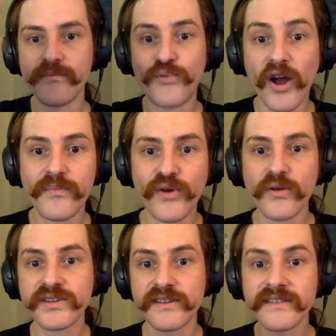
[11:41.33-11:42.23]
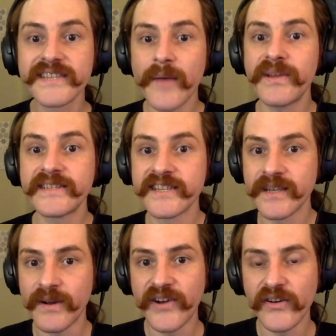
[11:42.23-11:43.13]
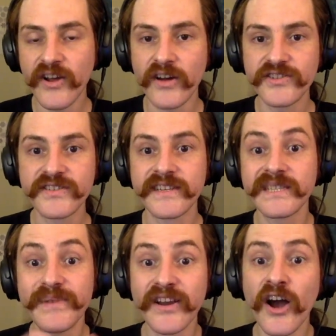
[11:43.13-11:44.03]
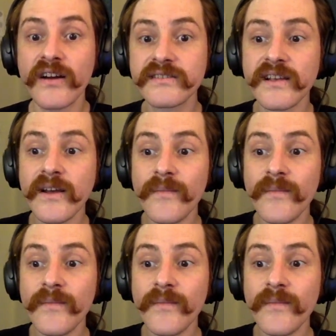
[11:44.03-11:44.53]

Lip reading: brush skepticism around consciousness, because